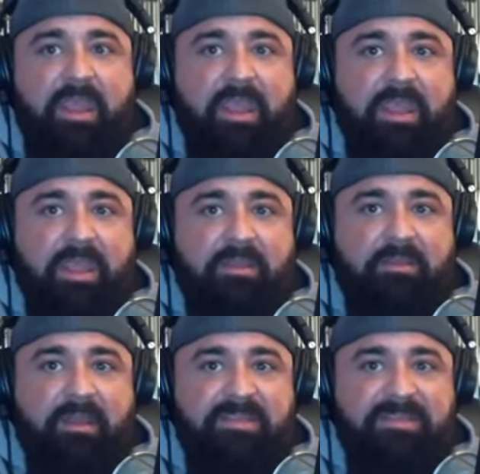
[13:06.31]

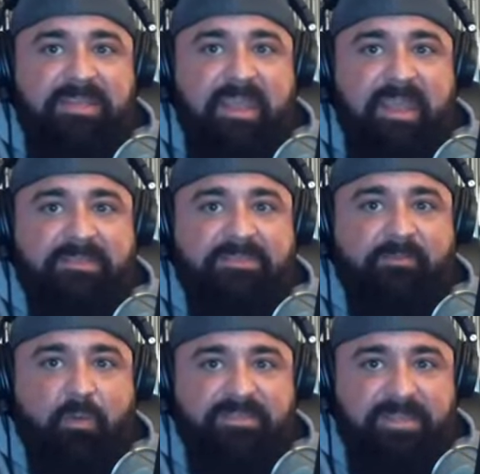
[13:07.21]
And a
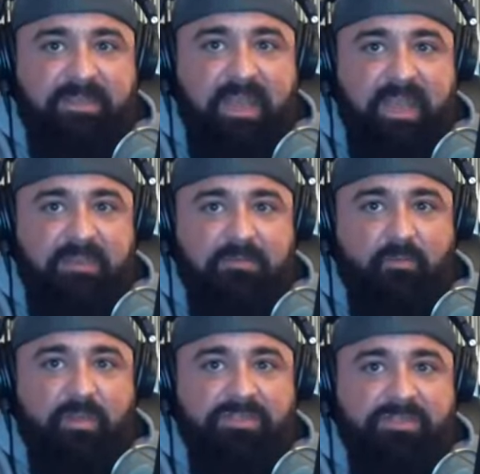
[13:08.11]
DX14 light,
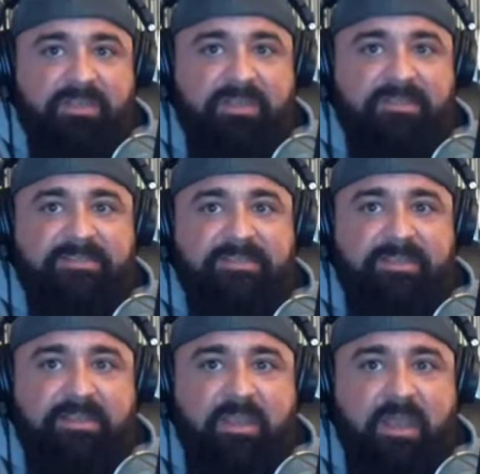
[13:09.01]
which is
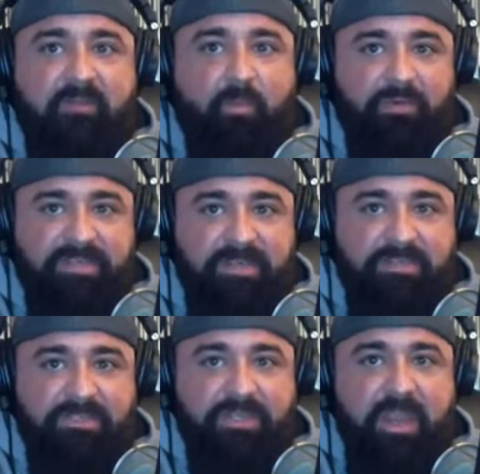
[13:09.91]
the
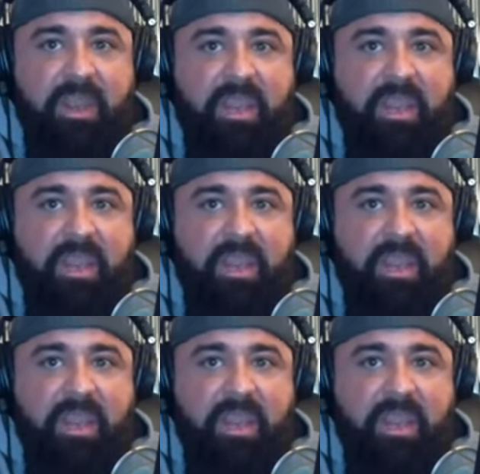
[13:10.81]
14-inch,